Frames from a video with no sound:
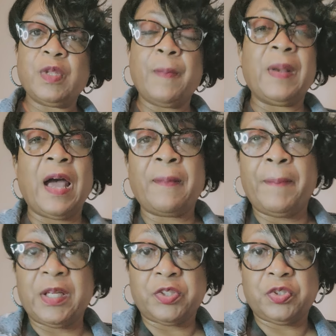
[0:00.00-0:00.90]

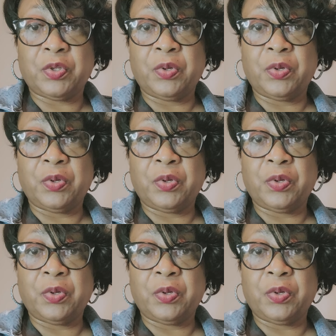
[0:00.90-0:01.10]
blockbuster